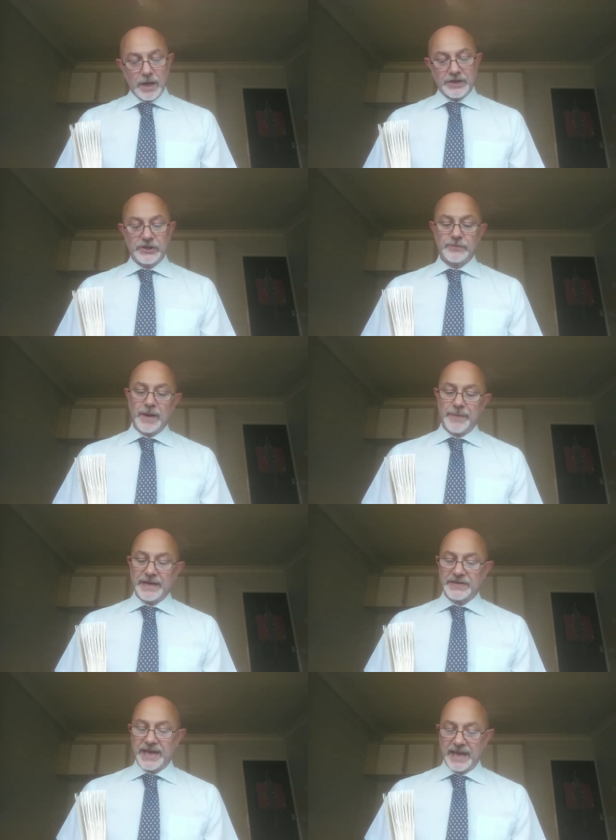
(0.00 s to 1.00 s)
I choose my
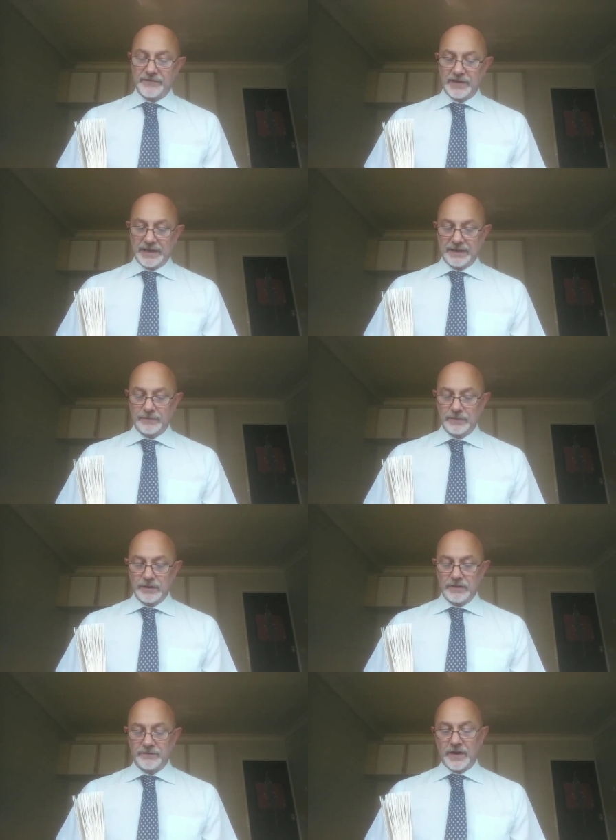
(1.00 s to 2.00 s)
pace carefully,
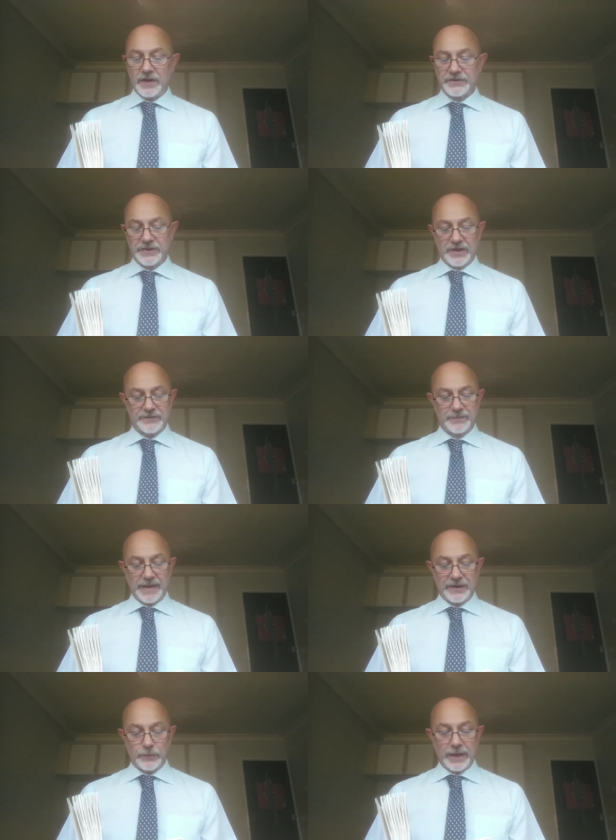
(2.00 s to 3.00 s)
fast enough to
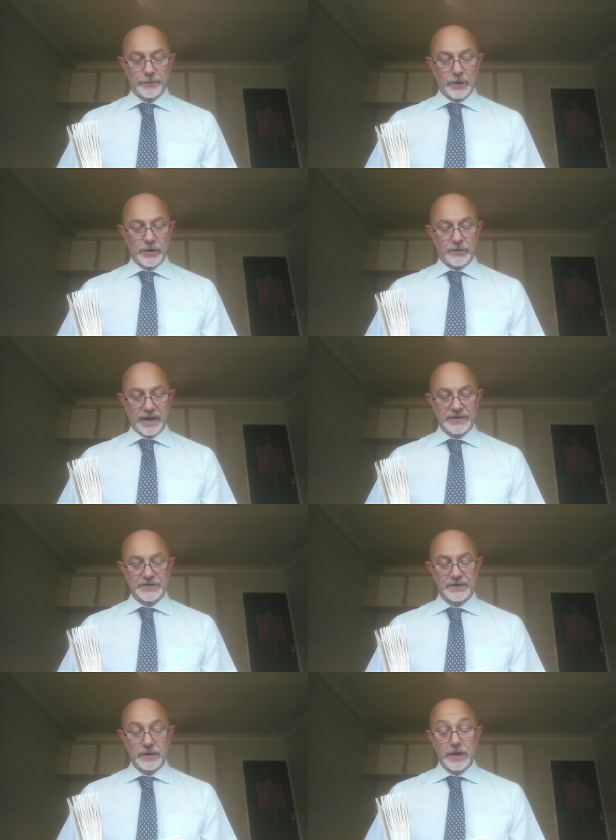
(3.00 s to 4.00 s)
make quick
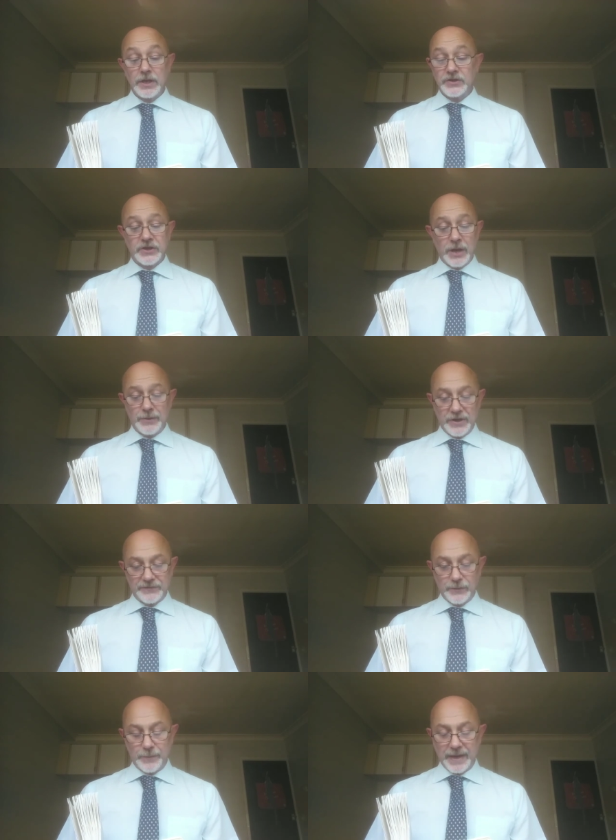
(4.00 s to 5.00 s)
progress, slow
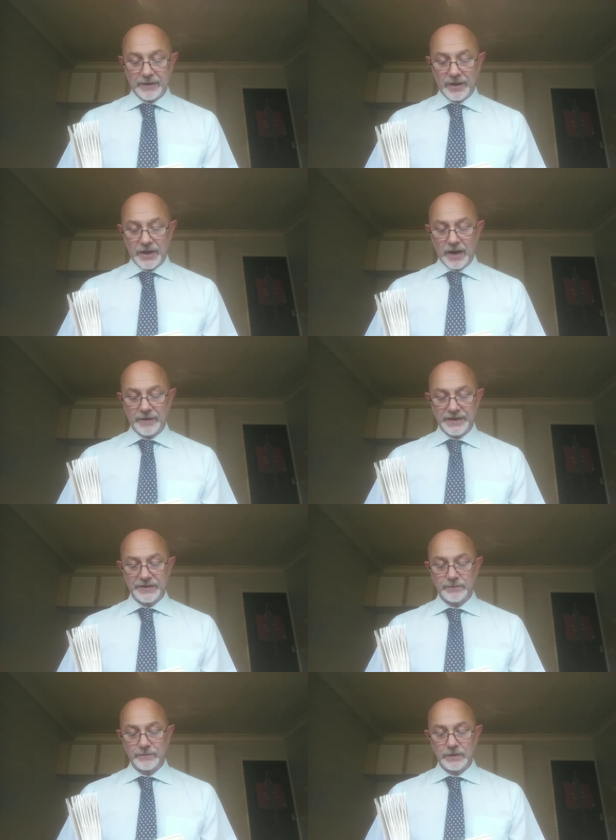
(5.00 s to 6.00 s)
enough to appear
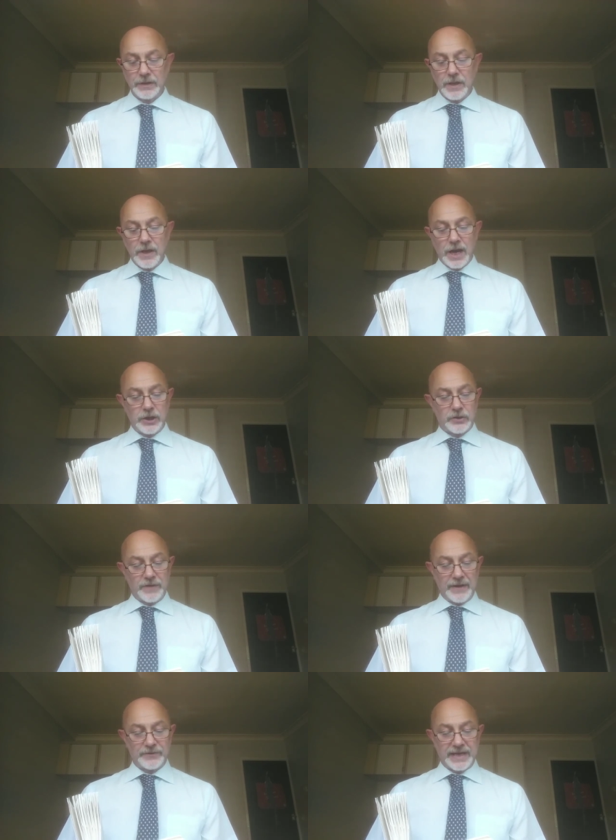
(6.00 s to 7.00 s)
unhurried. I look
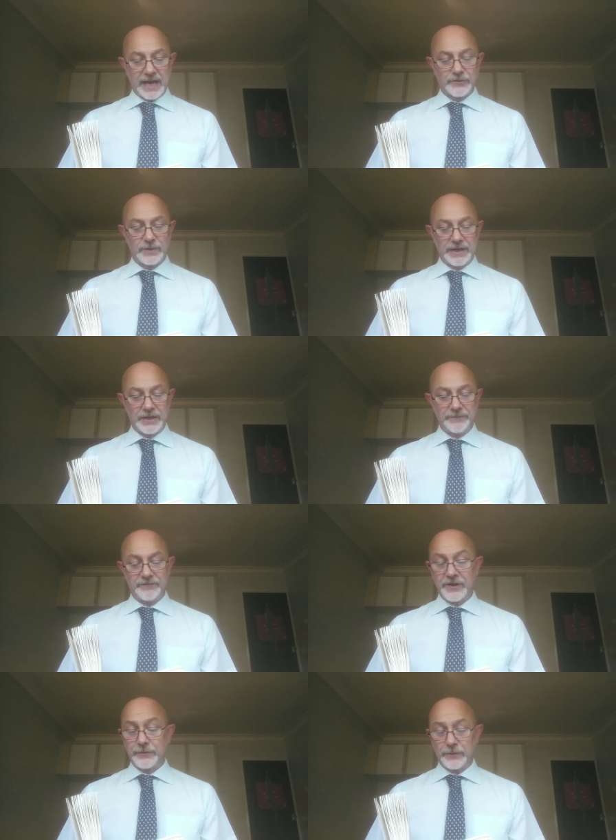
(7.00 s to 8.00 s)
around casually and
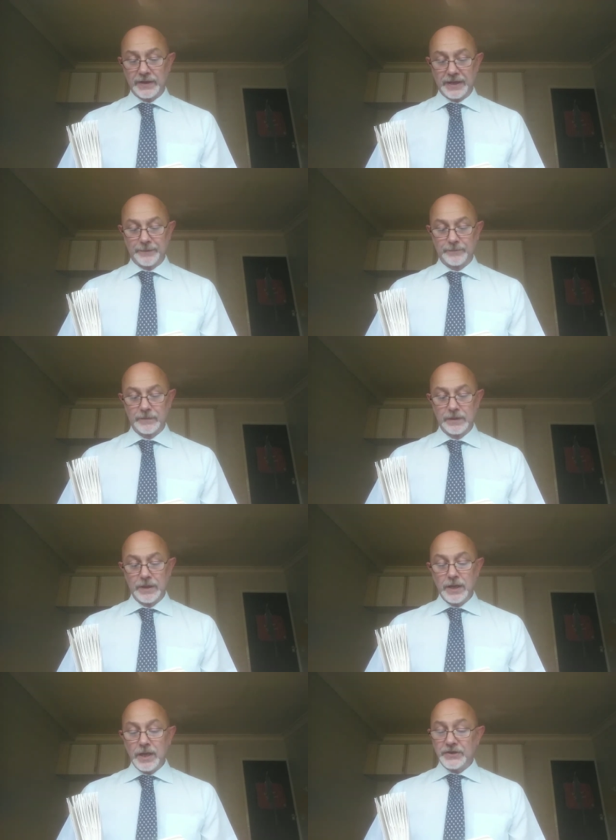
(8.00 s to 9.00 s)
infrequently,
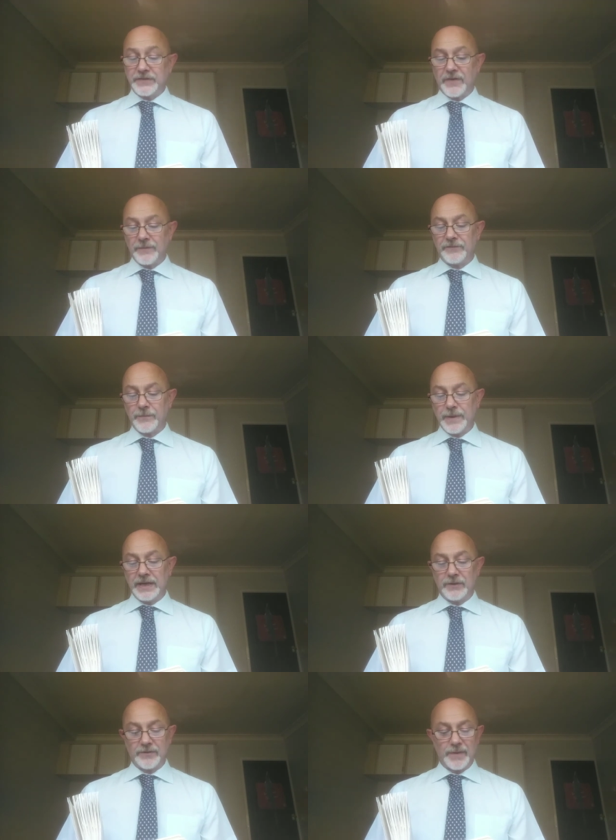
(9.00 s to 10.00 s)
as if I'm
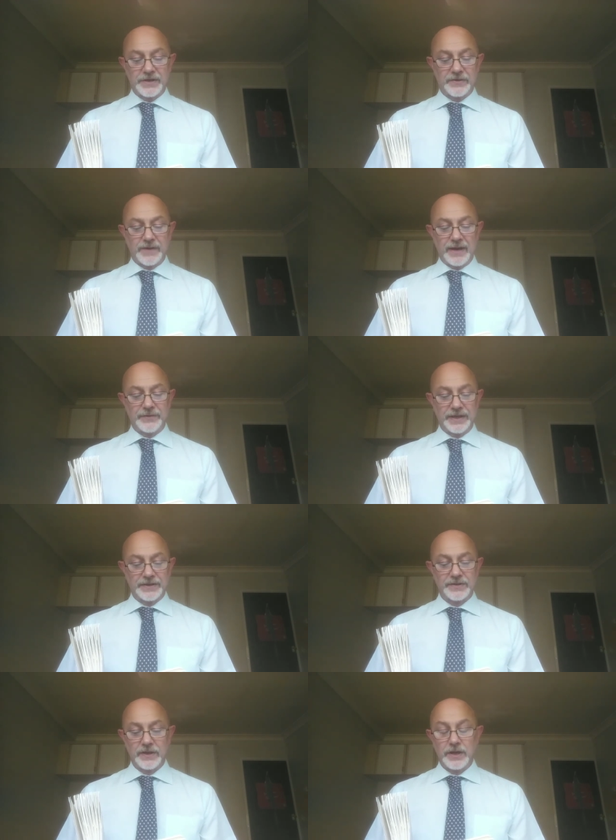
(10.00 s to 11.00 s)
familiar with my
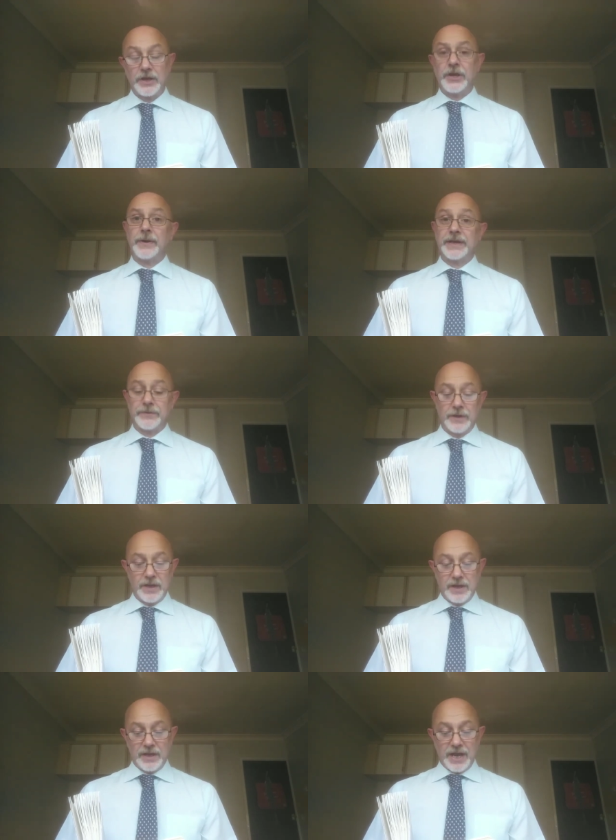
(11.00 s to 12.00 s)
surroundings and know,
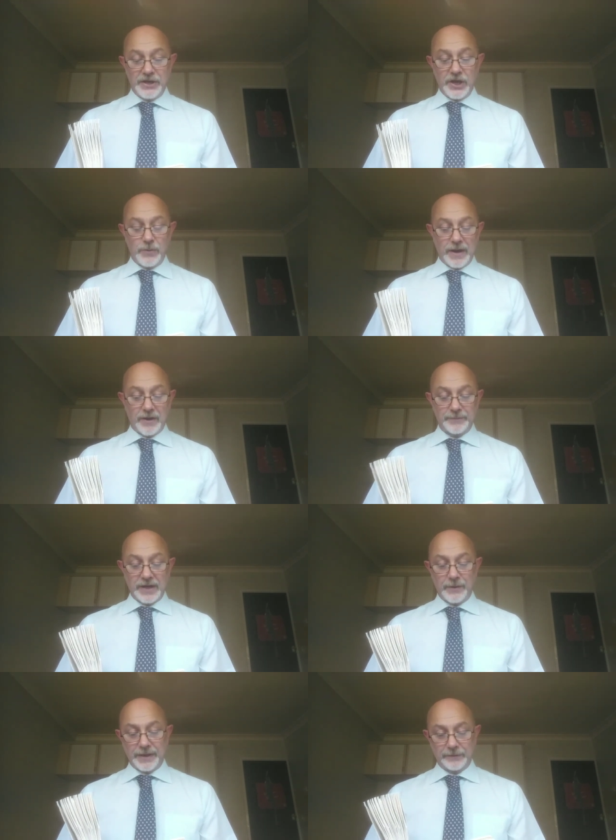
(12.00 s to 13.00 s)
and know where I'm
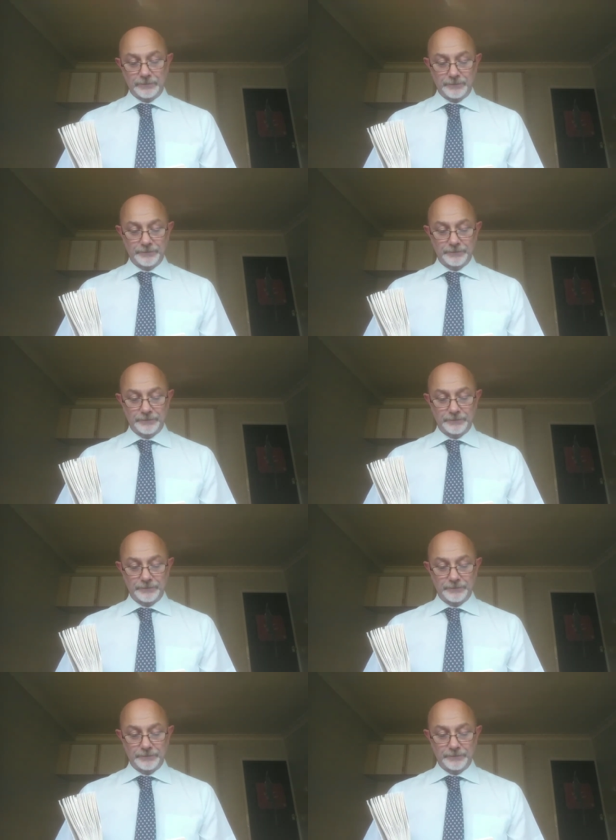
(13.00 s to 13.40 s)
going.